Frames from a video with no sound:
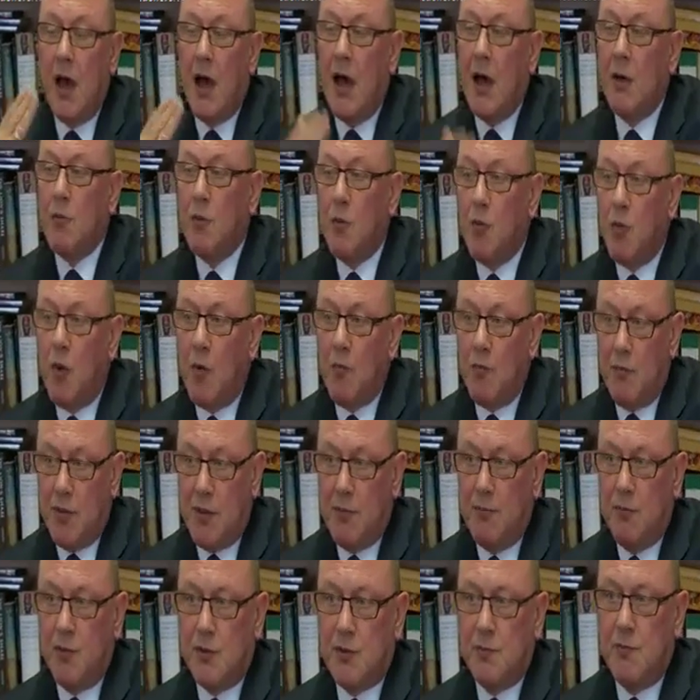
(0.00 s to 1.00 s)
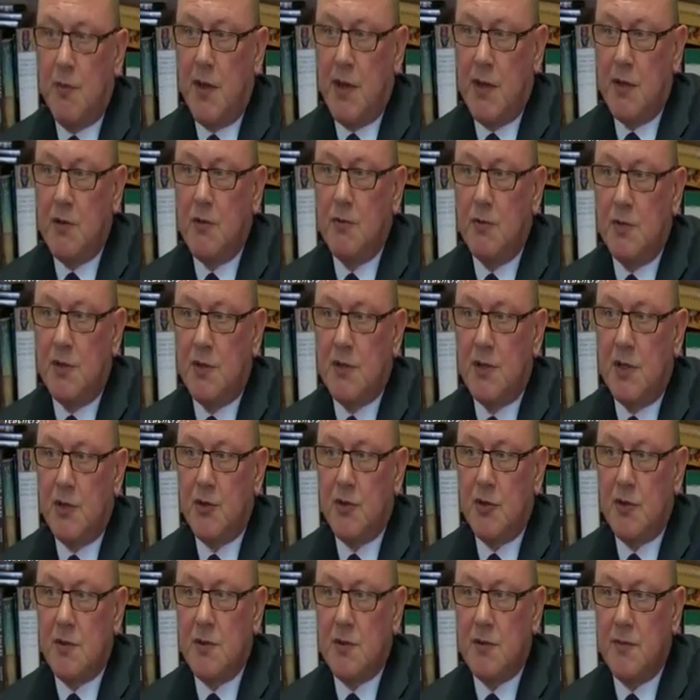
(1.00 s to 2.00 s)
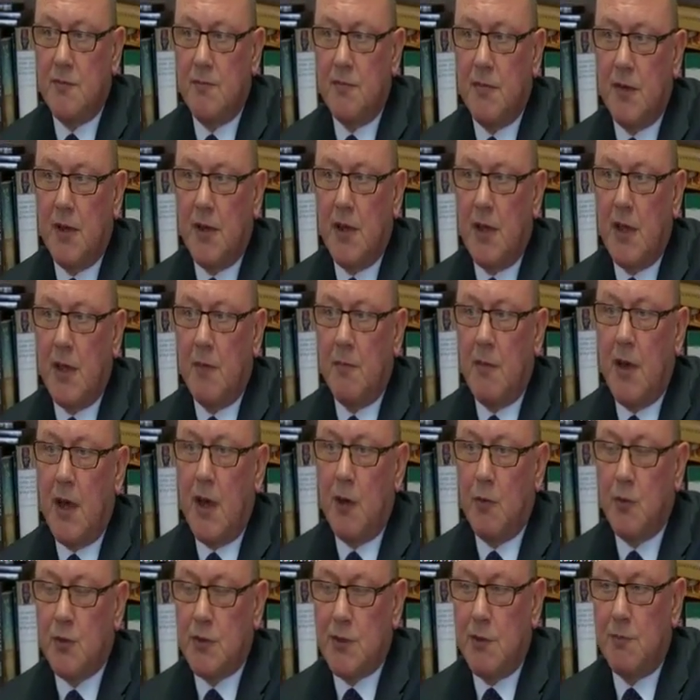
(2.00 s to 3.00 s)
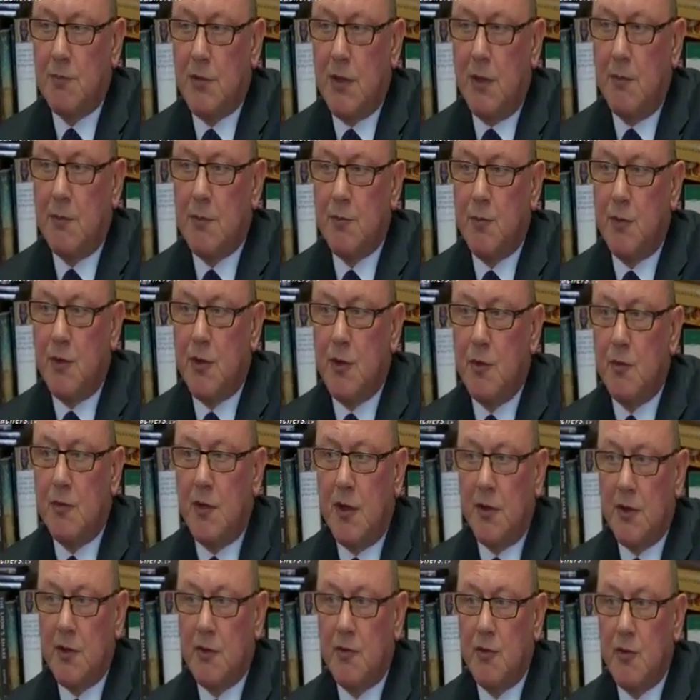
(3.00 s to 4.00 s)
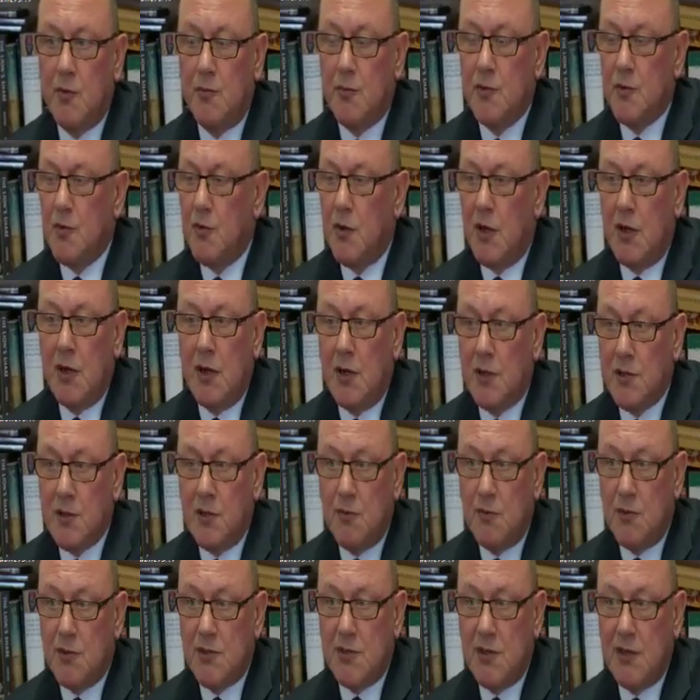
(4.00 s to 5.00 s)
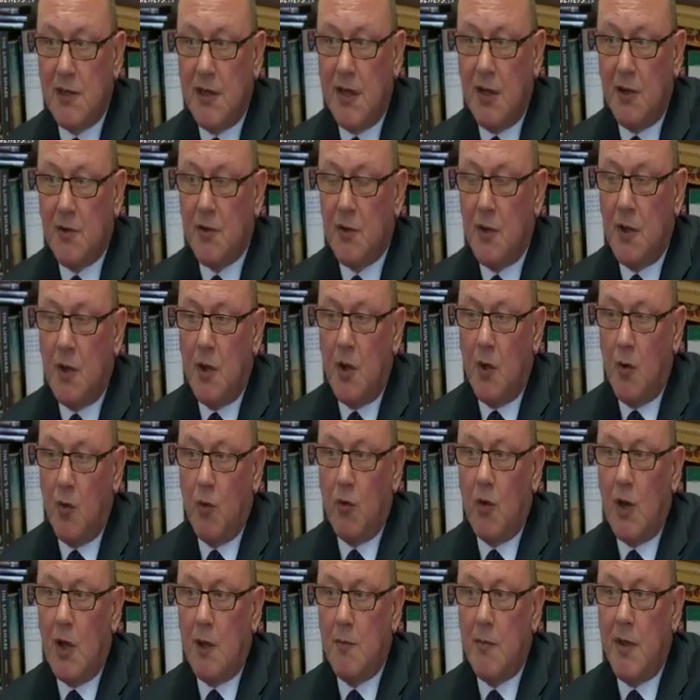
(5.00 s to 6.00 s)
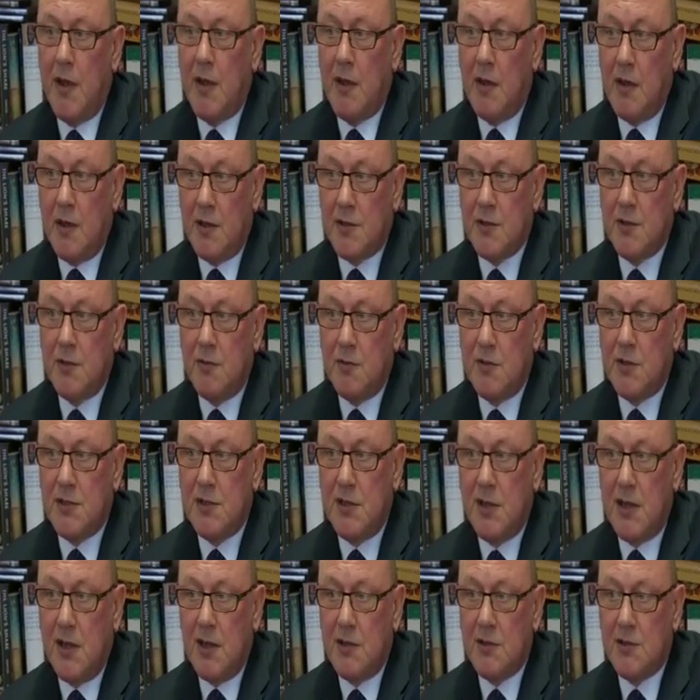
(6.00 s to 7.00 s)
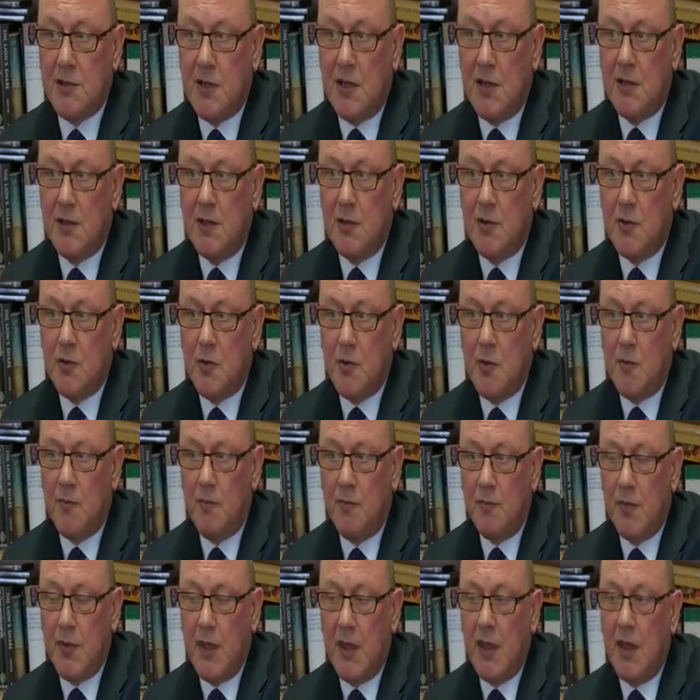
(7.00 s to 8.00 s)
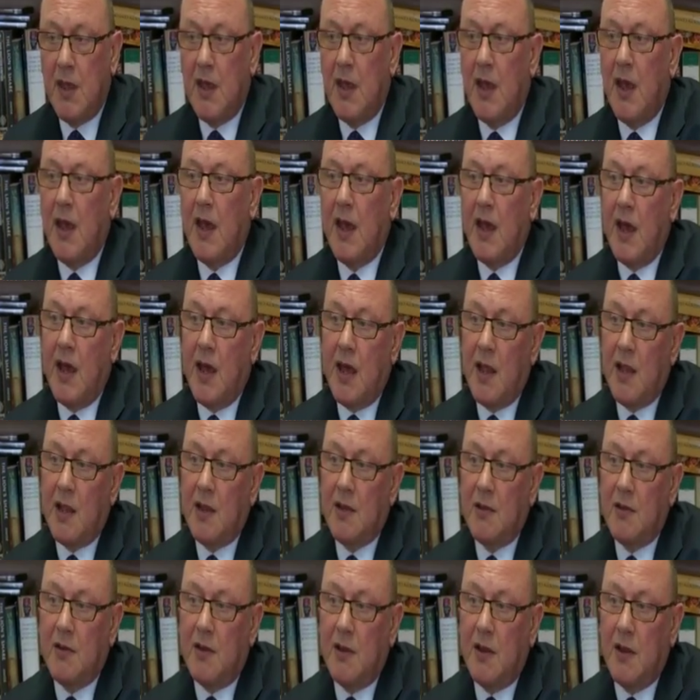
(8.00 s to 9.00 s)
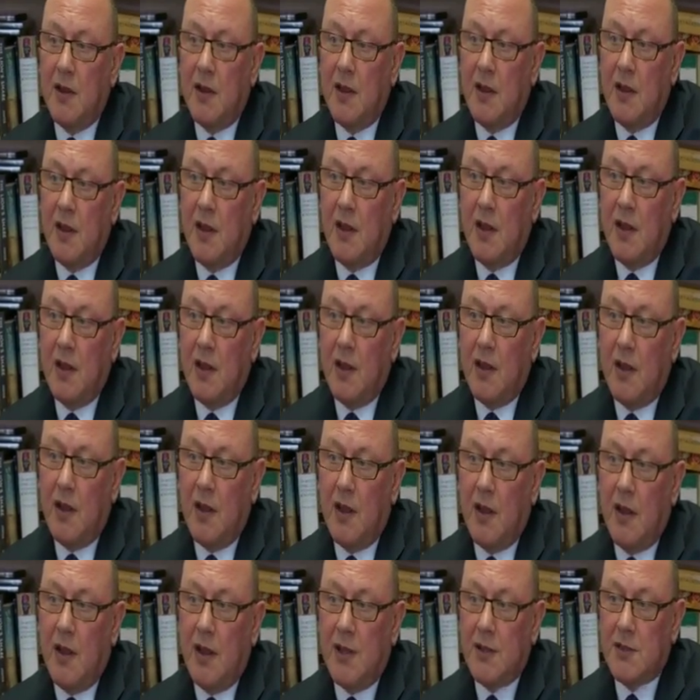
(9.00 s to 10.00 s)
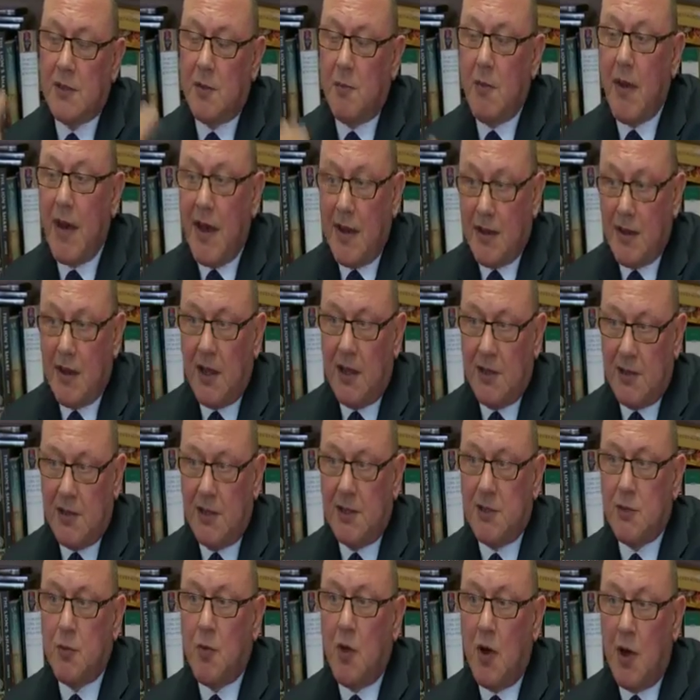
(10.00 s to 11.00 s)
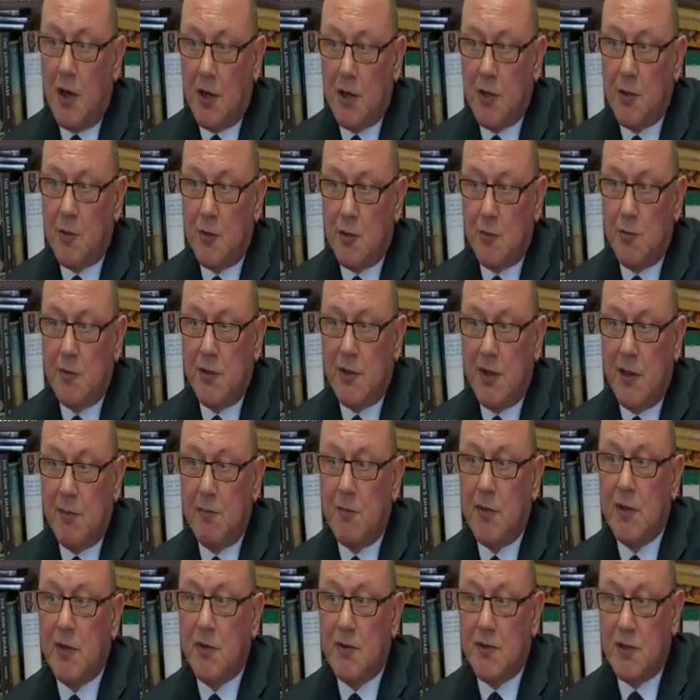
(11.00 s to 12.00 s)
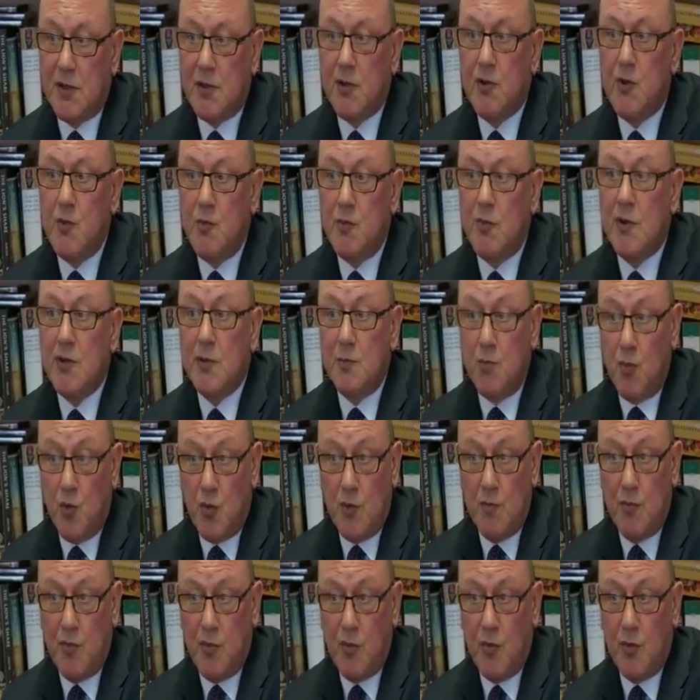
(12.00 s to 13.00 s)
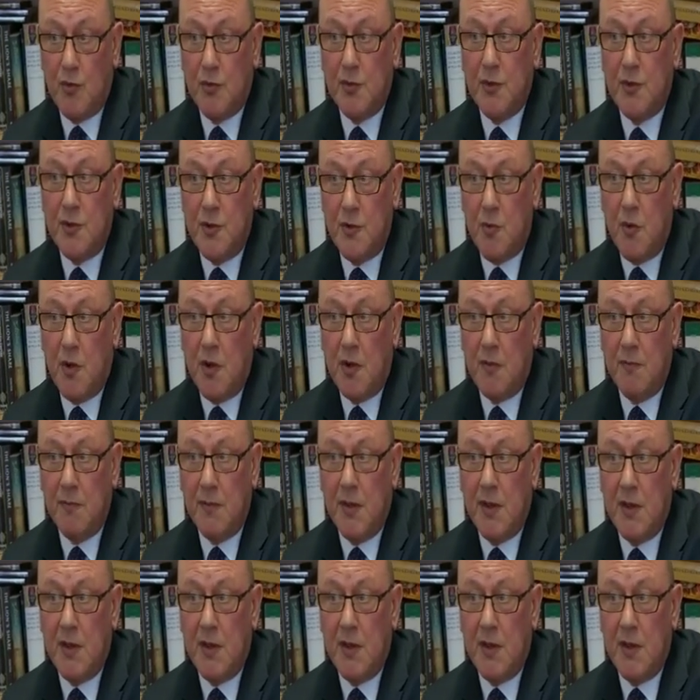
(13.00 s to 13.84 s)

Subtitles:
I will want people to make good decisions. I will sometimes put you in other groups, or I'll ask you to sit out, or I may ask you to sit outside the door. And it's a bad idea to argue with me then, because the group is more important than you are.